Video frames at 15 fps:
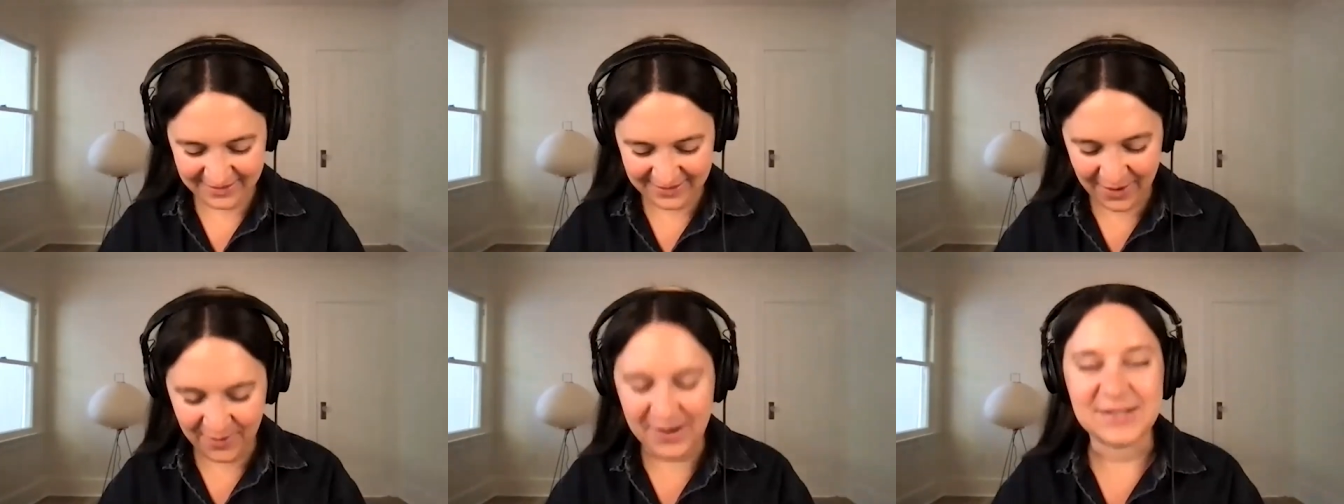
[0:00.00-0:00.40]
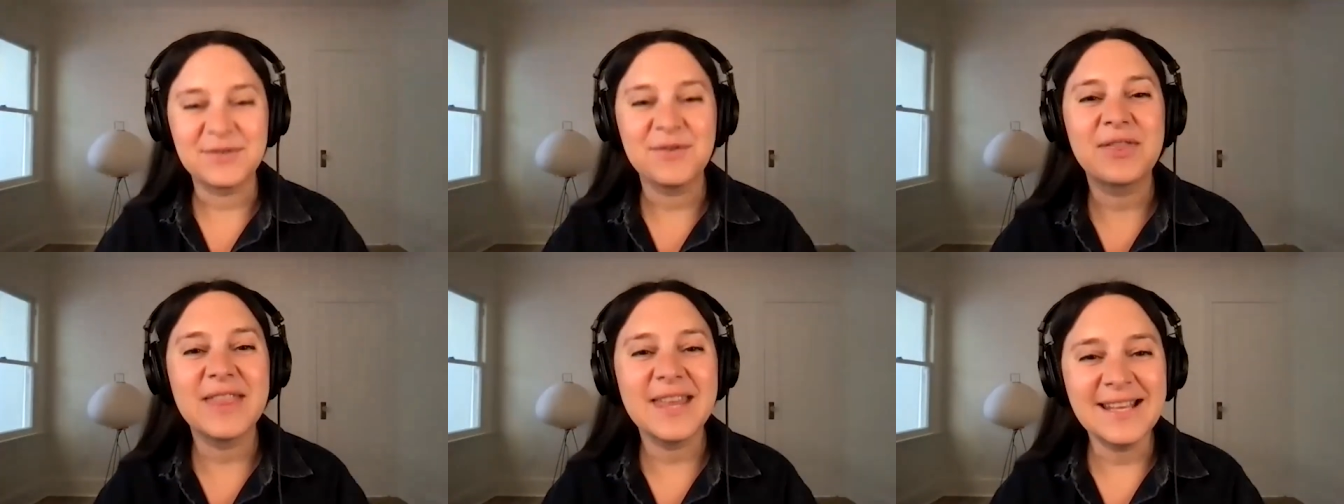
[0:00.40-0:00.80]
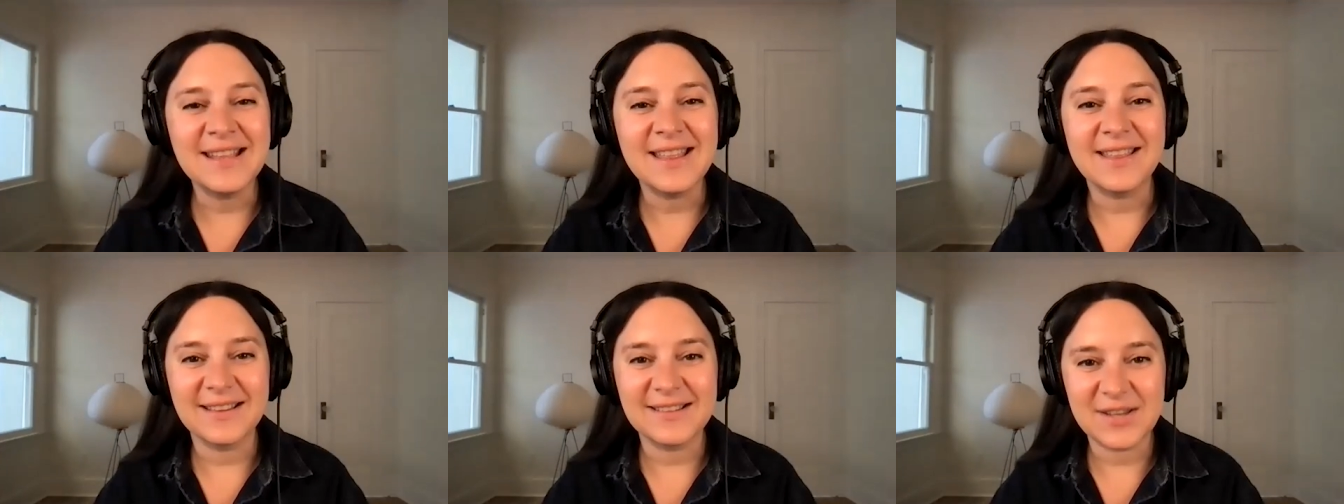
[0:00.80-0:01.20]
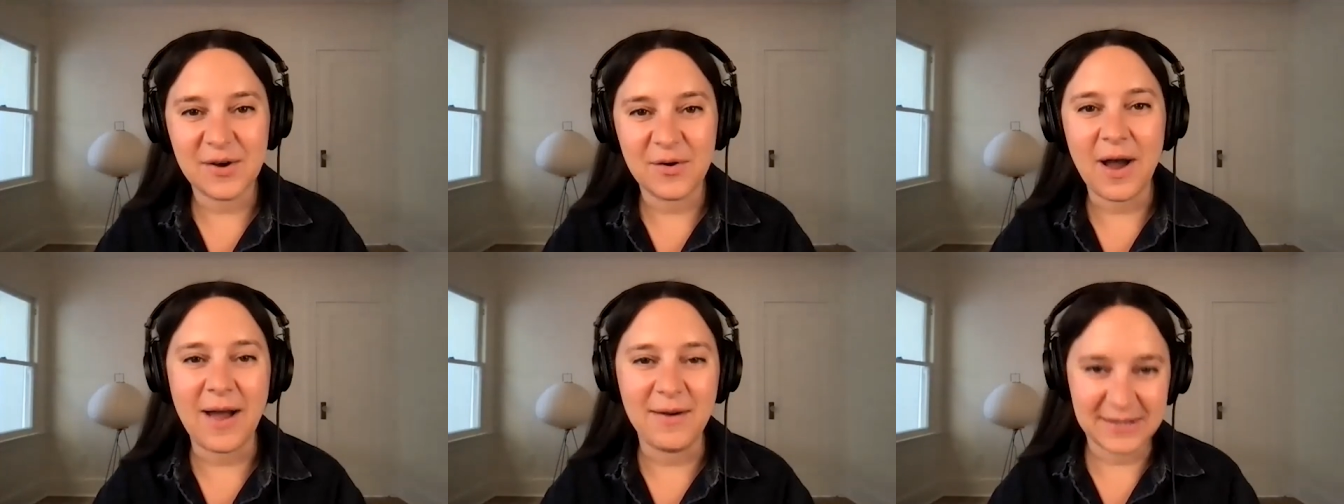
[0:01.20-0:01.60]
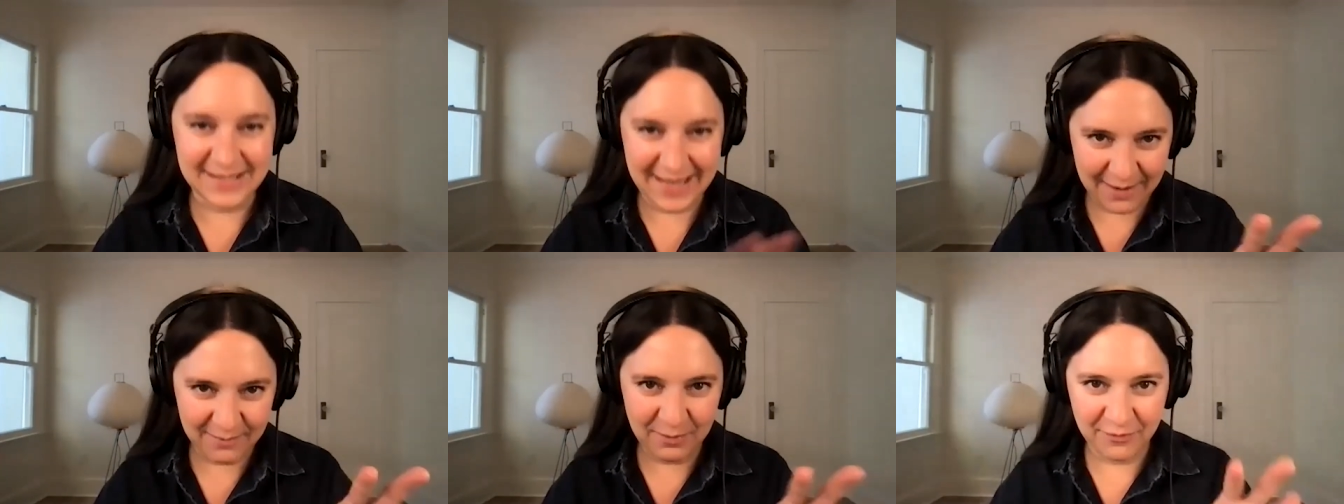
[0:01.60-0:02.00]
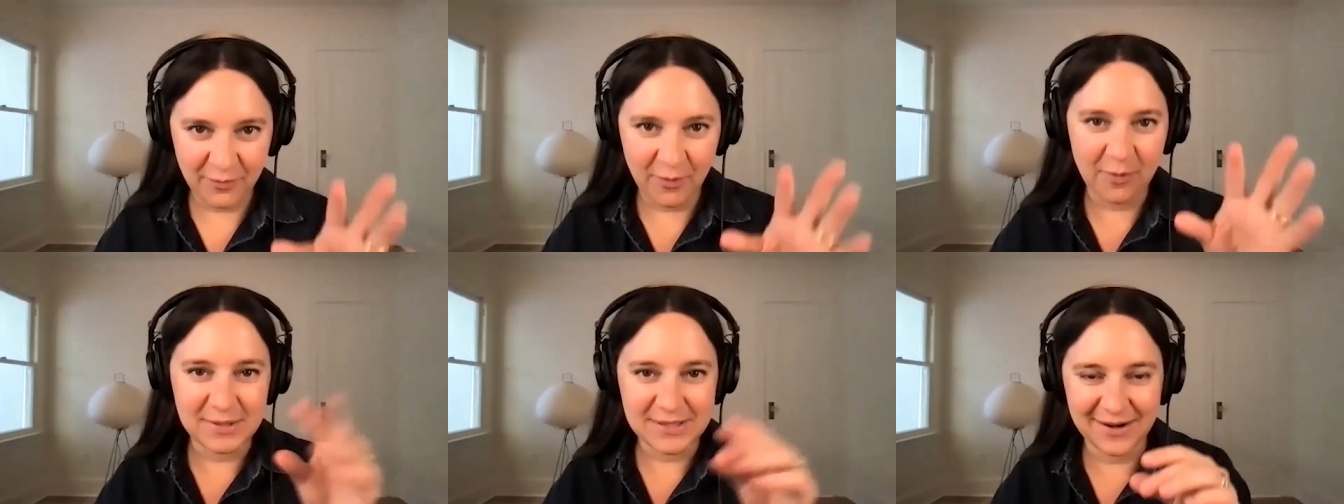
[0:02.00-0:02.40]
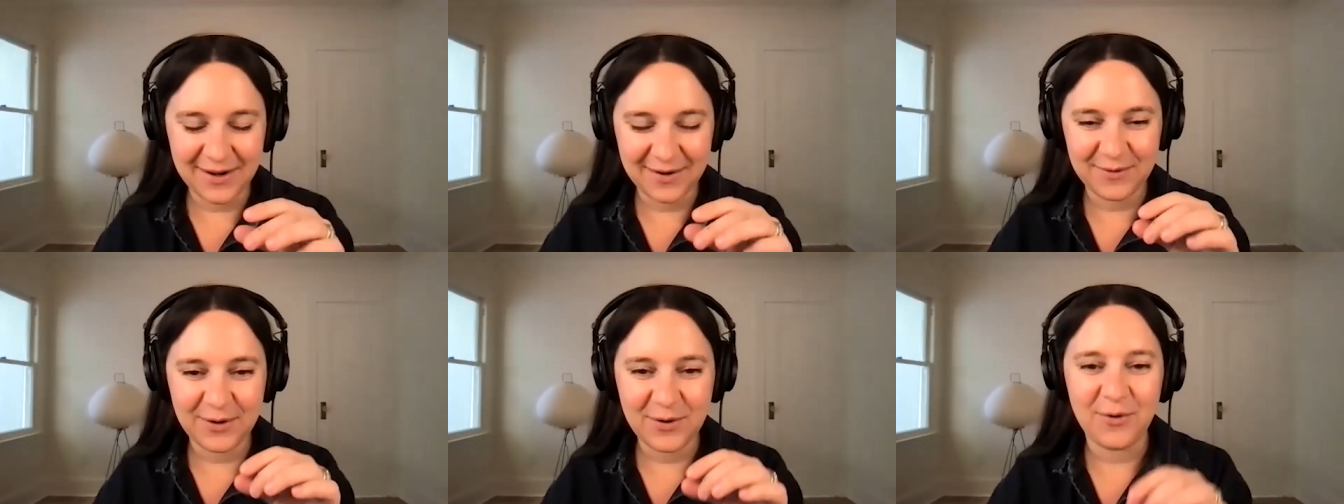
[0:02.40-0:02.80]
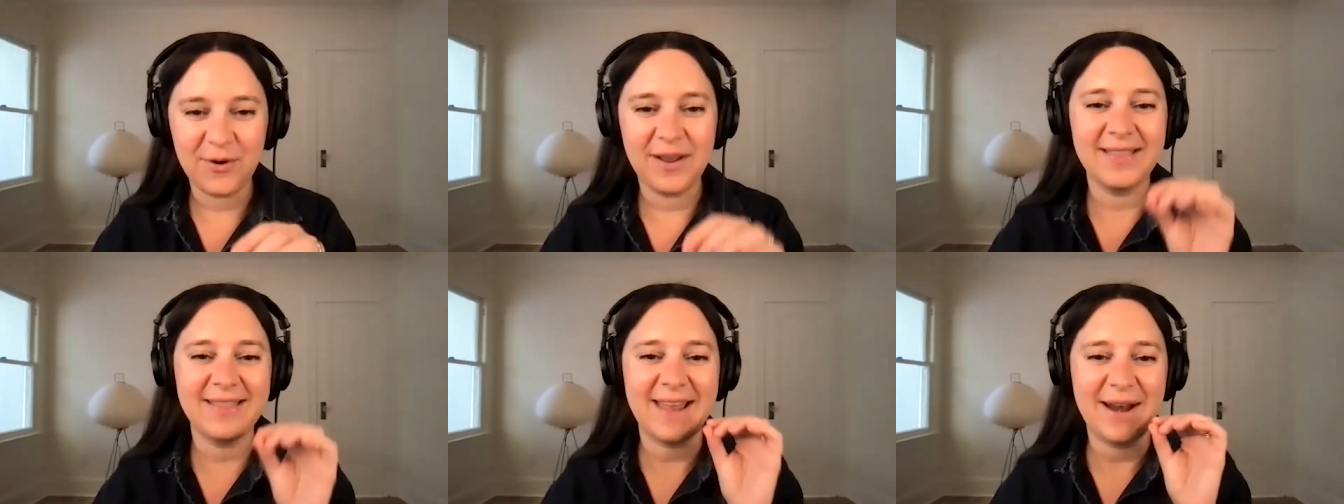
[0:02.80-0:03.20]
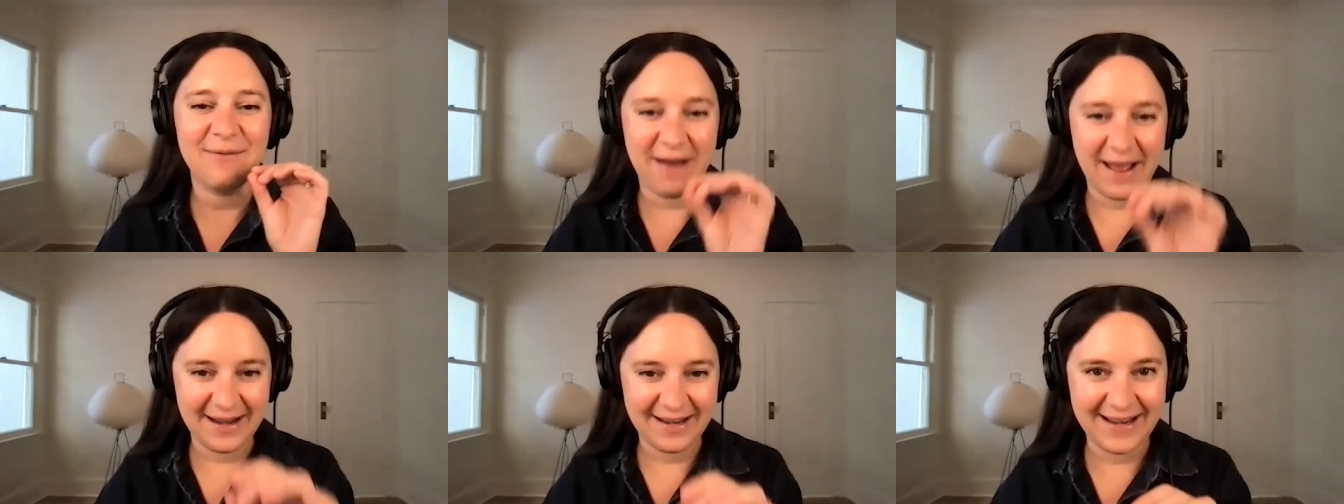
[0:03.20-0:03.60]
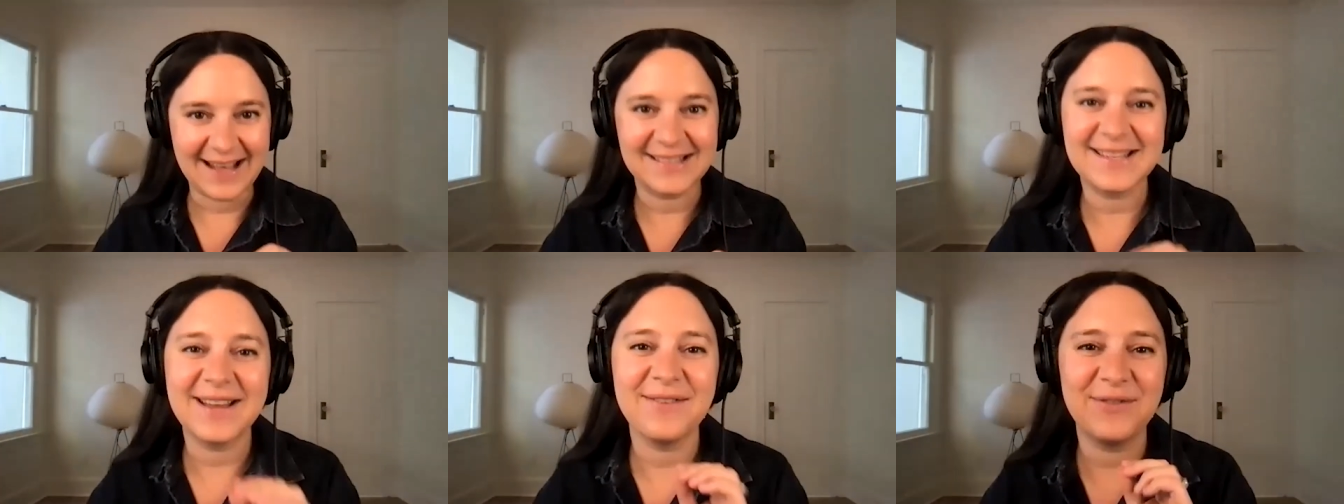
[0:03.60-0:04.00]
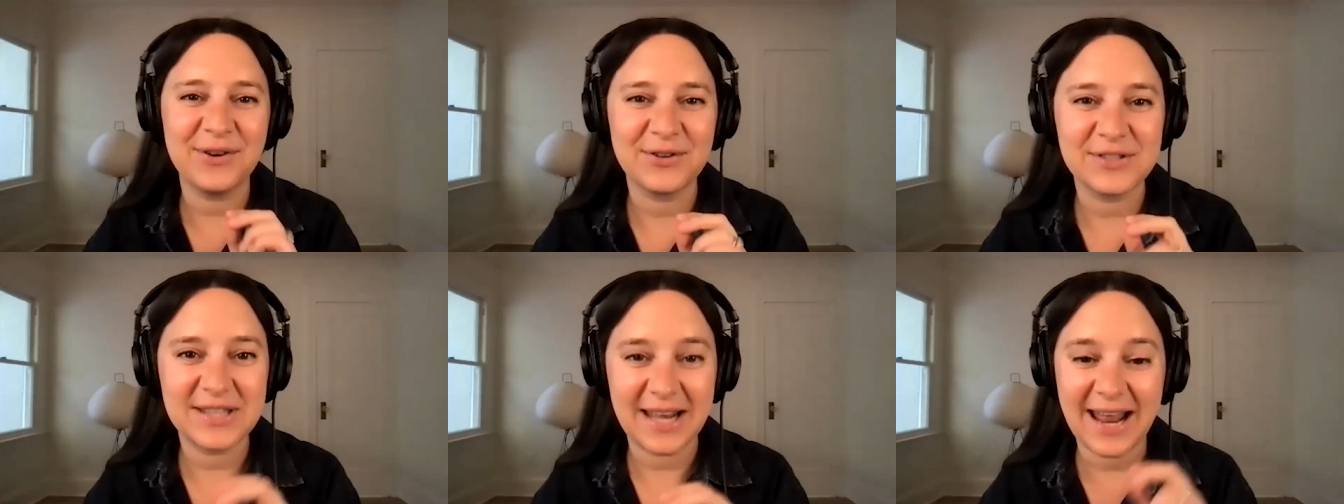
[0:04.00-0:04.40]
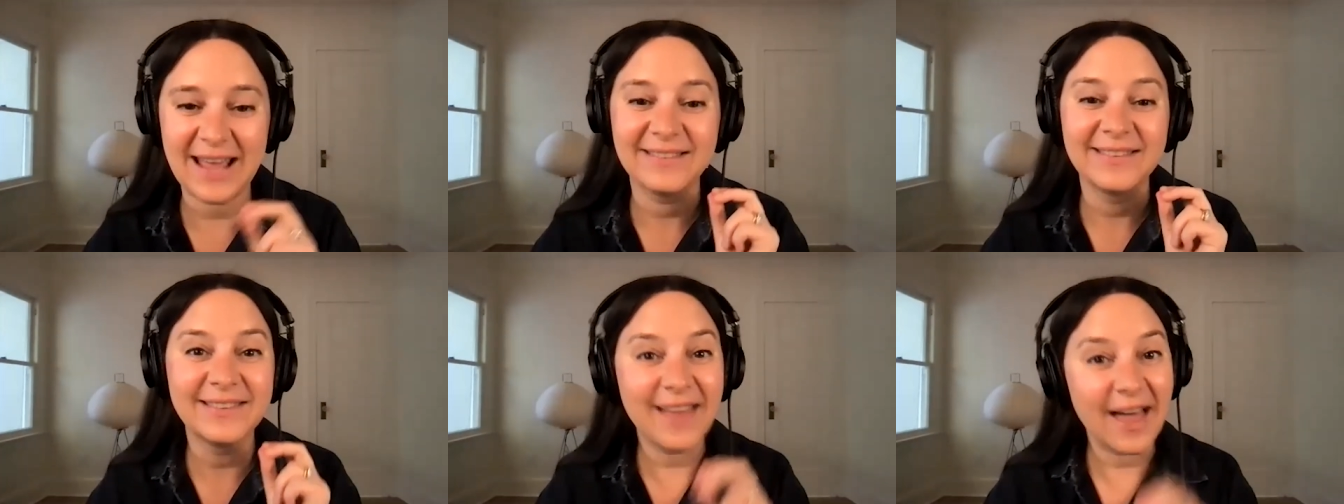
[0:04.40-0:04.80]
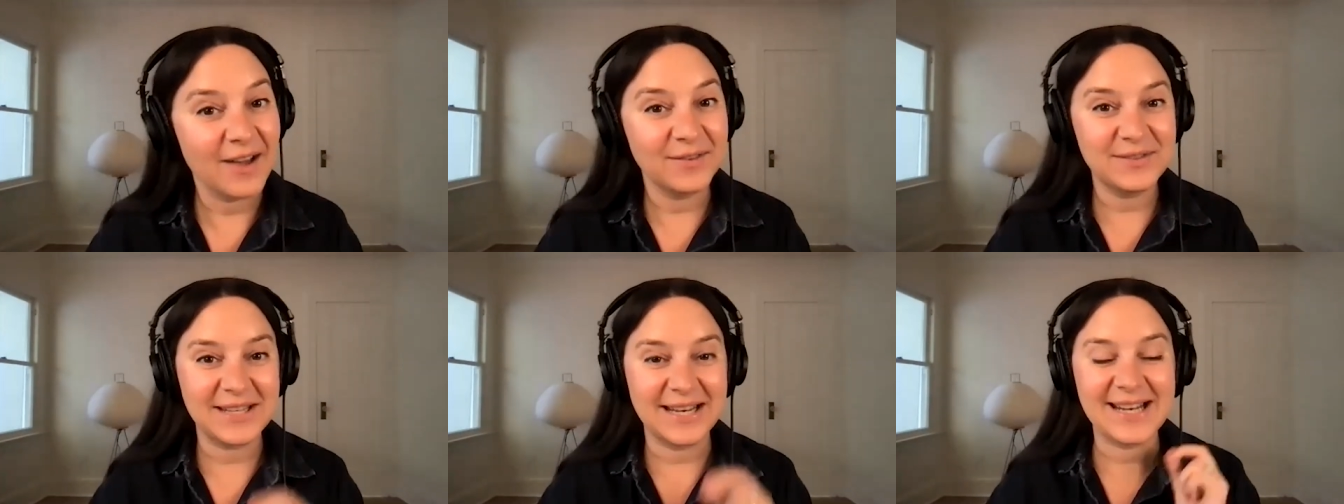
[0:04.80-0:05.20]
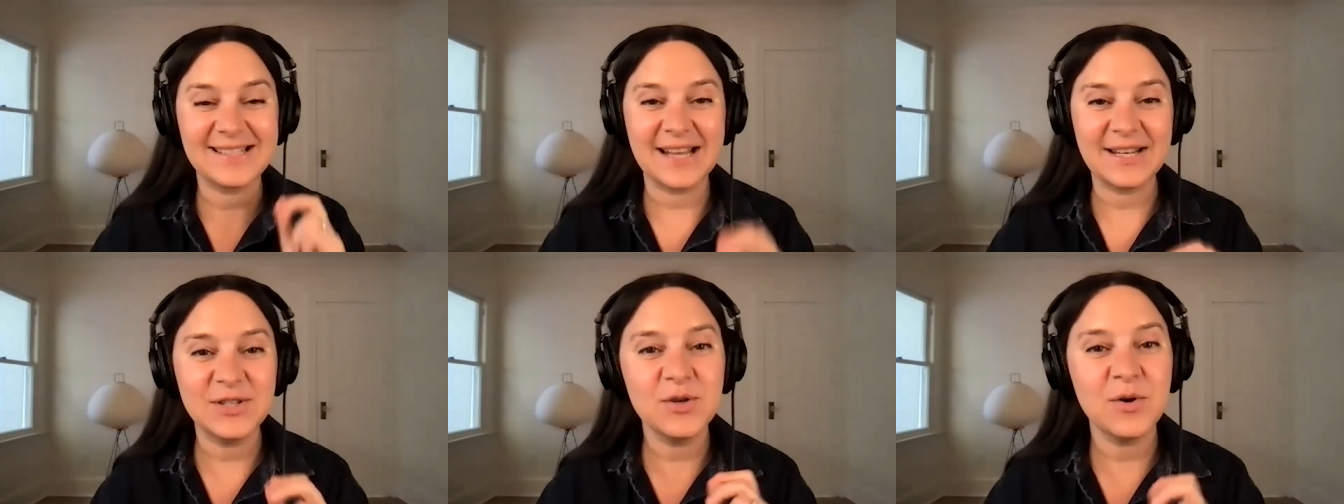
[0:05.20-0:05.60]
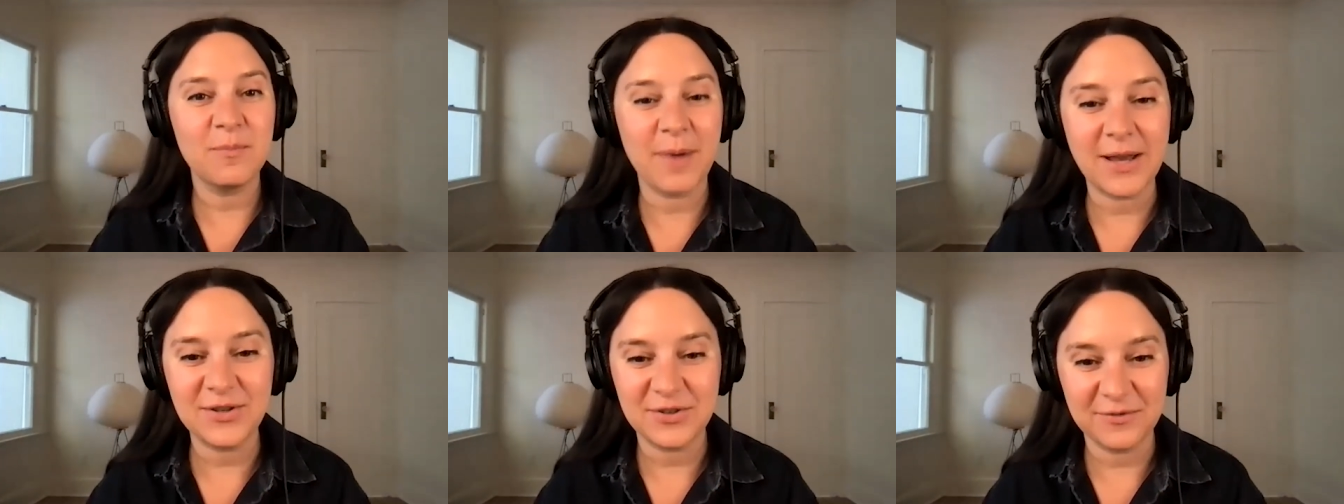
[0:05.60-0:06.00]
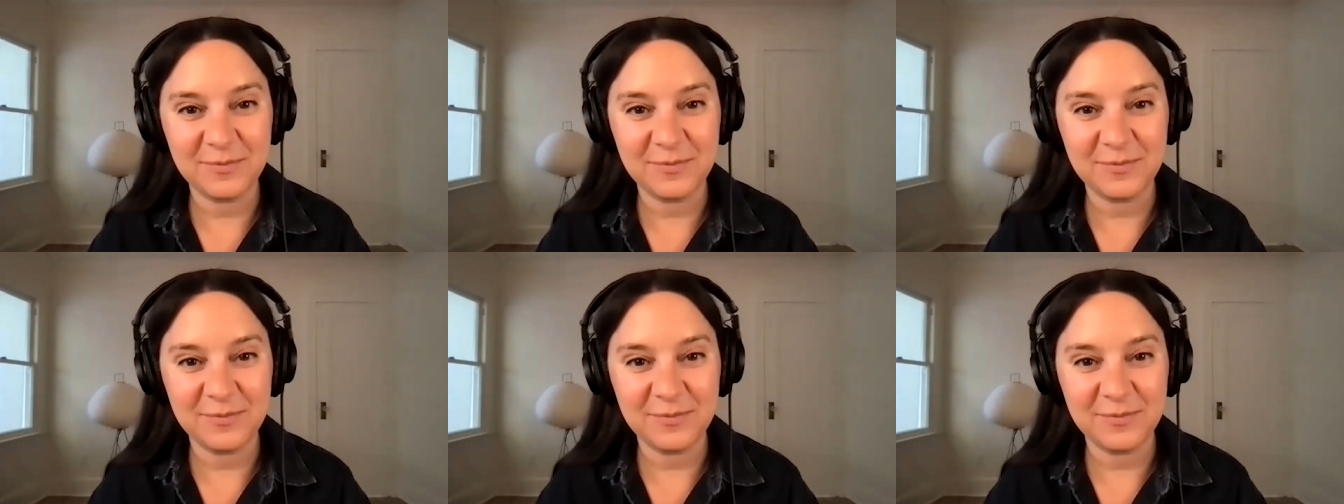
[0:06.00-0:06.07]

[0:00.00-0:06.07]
Okay, so this, so I was saying before we started recording that I read an essay of yours that I loved and I sent it to a bunch of